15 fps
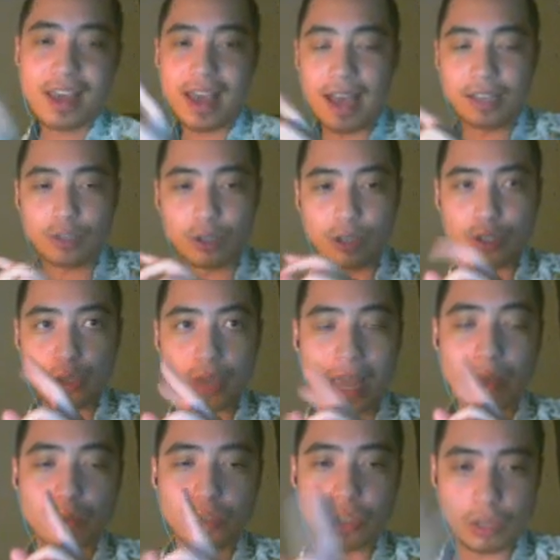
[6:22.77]
As soon as you
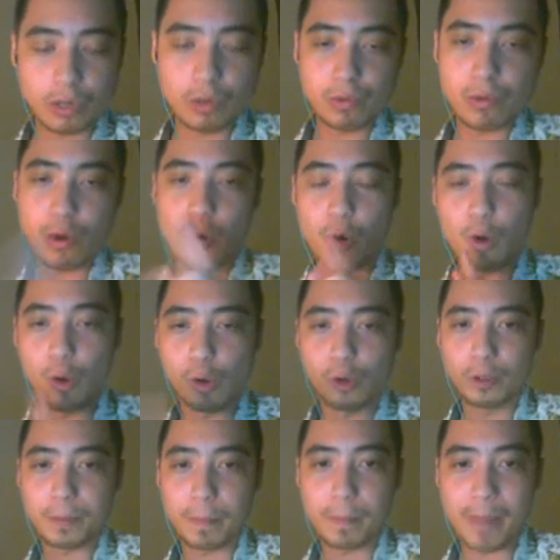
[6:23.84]
count 2,
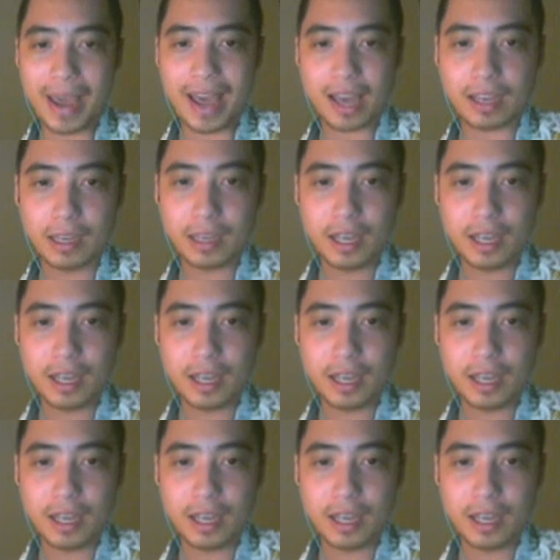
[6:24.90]
hold back